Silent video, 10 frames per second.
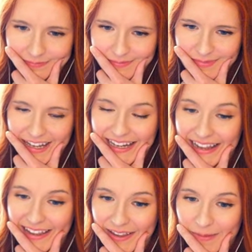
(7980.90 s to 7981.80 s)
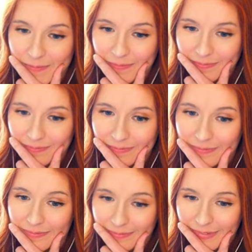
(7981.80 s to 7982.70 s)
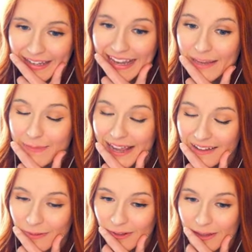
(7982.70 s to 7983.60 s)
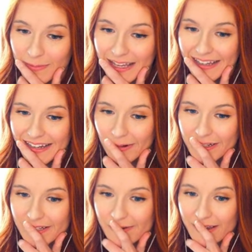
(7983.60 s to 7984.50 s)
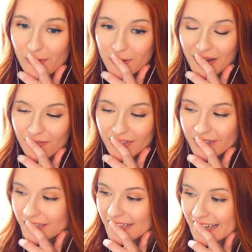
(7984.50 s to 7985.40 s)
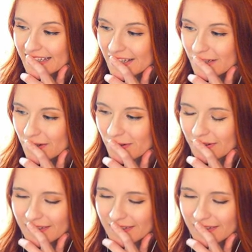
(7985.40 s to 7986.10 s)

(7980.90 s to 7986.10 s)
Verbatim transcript: and um Hey Bat, welcome in. How are you? I hope you're having a good day too.